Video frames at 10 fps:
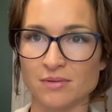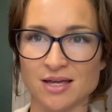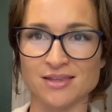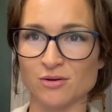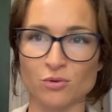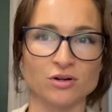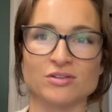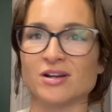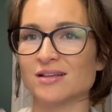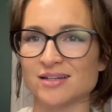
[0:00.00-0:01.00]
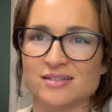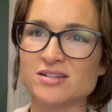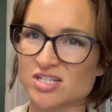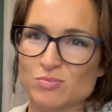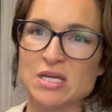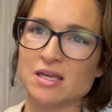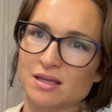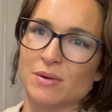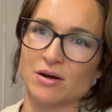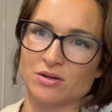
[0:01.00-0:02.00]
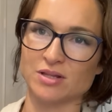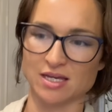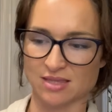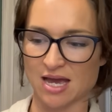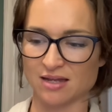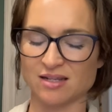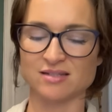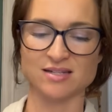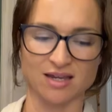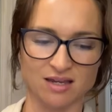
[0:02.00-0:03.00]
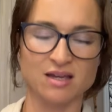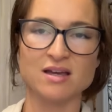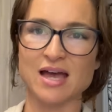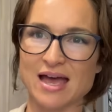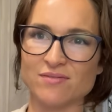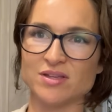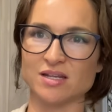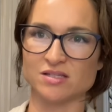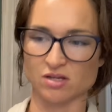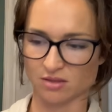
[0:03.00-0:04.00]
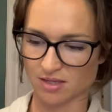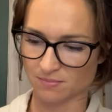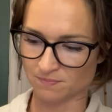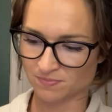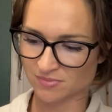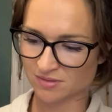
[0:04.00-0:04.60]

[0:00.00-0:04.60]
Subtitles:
And they're not like speaking about you like that. And it's like a heaviness on them.